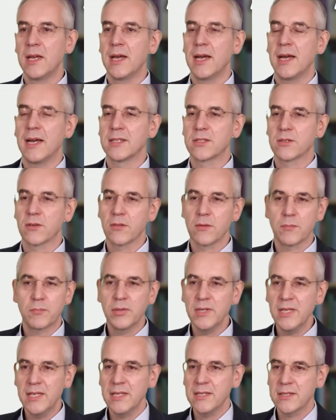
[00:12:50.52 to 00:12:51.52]
And so the
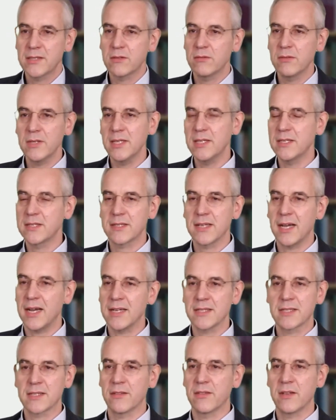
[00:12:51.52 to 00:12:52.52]
prehistory
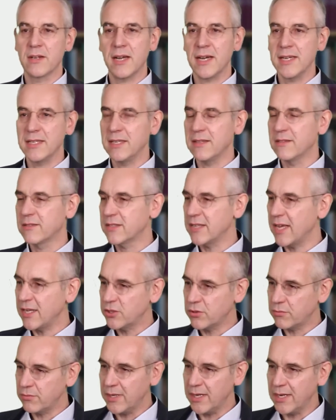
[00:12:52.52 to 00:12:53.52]
starts in the 19th
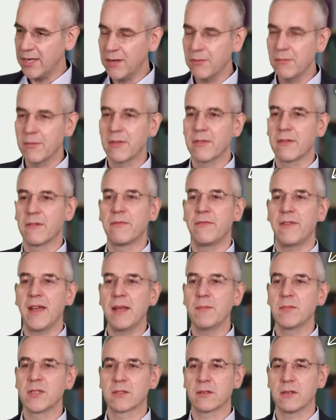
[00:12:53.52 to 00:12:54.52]
century with a
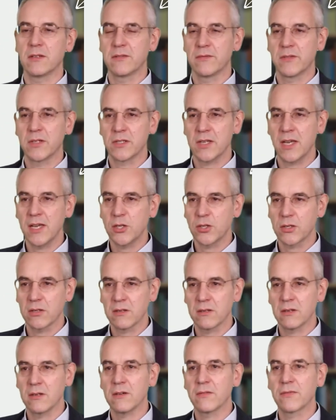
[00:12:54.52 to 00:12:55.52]
famous
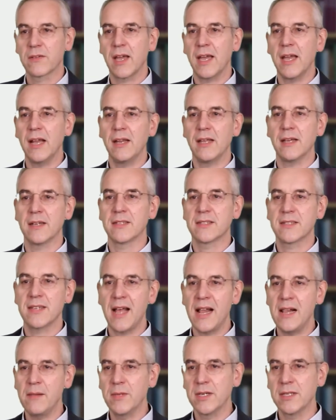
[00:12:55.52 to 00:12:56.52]
conversation of Cayley and
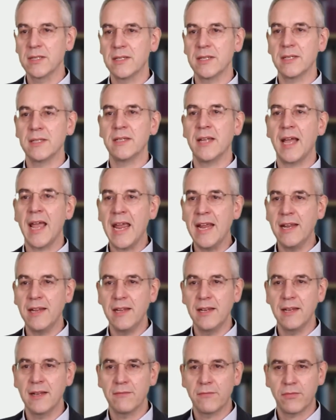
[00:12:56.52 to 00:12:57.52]
Salmon in
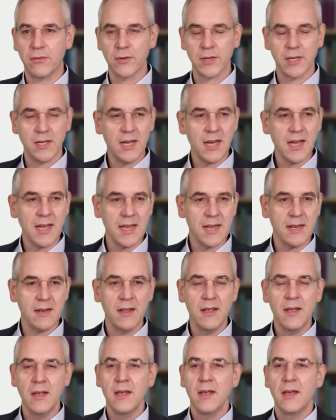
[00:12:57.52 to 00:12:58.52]

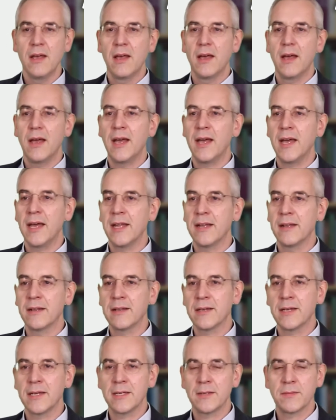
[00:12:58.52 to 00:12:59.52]
1849, and
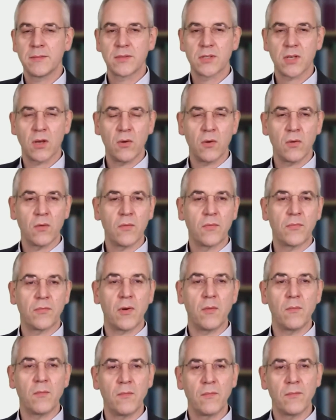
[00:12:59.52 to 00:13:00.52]
uh, so,
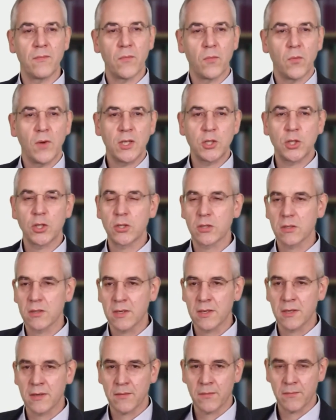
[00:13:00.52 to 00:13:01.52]
from which
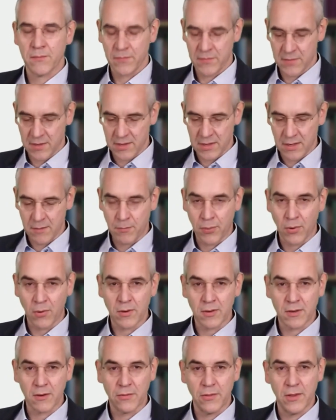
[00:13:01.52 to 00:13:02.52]
um, an
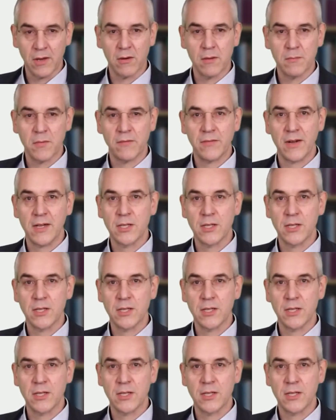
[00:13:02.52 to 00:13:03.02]
important theorem of